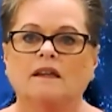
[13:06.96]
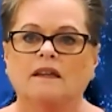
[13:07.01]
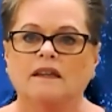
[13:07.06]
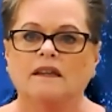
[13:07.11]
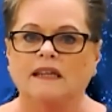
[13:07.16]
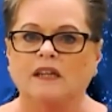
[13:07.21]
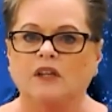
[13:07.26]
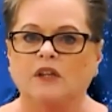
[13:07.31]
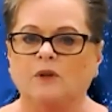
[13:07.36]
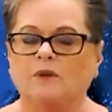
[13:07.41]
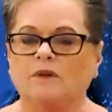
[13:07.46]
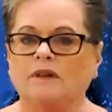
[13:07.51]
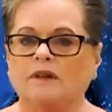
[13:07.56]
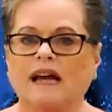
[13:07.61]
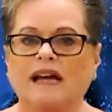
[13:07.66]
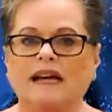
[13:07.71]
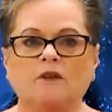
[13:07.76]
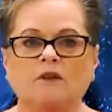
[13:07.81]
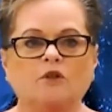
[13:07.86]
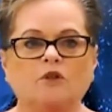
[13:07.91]
Thank you.
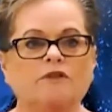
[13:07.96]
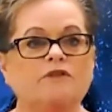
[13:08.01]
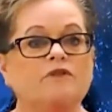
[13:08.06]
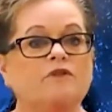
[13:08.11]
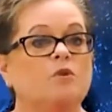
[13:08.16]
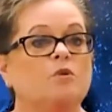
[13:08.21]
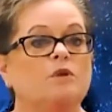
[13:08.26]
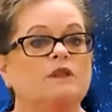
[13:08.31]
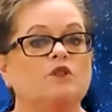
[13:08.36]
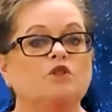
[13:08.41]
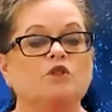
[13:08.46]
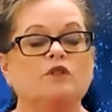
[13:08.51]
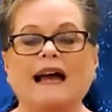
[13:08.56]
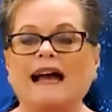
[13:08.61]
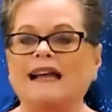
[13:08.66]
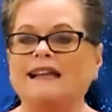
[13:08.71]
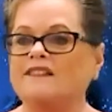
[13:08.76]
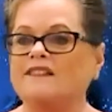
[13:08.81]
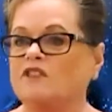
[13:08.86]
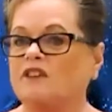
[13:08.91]
I look forward to
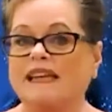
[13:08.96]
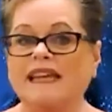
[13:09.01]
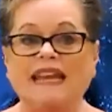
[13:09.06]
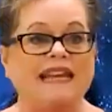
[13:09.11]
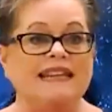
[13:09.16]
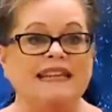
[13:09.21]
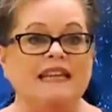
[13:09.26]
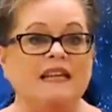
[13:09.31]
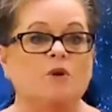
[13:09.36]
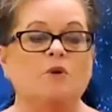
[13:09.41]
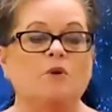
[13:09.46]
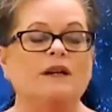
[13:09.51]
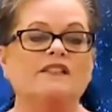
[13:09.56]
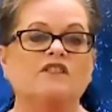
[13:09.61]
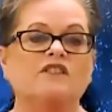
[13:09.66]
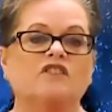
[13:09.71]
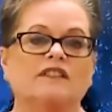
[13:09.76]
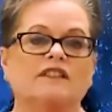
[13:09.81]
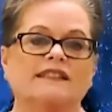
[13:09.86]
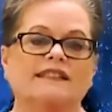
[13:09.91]
answering any
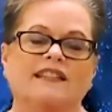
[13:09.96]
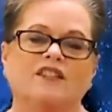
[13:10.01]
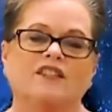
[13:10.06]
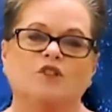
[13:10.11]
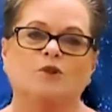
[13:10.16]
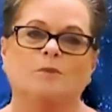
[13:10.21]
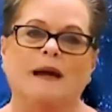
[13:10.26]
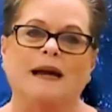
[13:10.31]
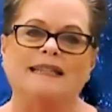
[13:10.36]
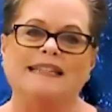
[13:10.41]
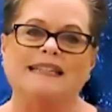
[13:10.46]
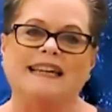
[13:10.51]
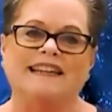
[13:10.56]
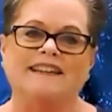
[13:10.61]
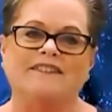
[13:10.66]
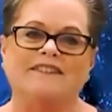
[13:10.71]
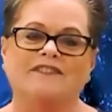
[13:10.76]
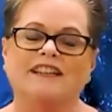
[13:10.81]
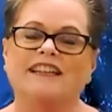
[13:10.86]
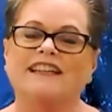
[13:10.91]
questions that you might
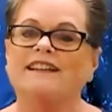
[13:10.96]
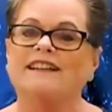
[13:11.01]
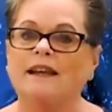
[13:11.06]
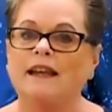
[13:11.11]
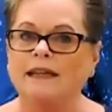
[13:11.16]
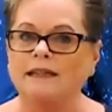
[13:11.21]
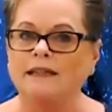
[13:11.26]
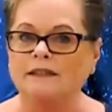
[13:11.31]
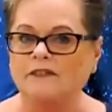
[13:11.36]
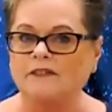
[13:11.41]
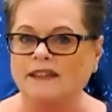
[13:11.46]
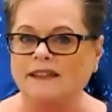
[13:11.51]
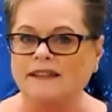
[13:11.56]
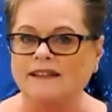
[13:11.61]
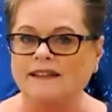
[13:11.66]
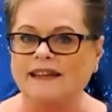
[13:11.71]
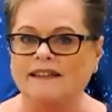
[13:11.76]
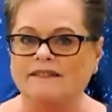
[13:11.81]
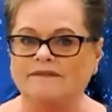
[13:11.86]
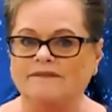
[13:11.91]
have later in the
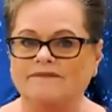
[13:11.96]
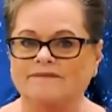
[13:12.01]
day.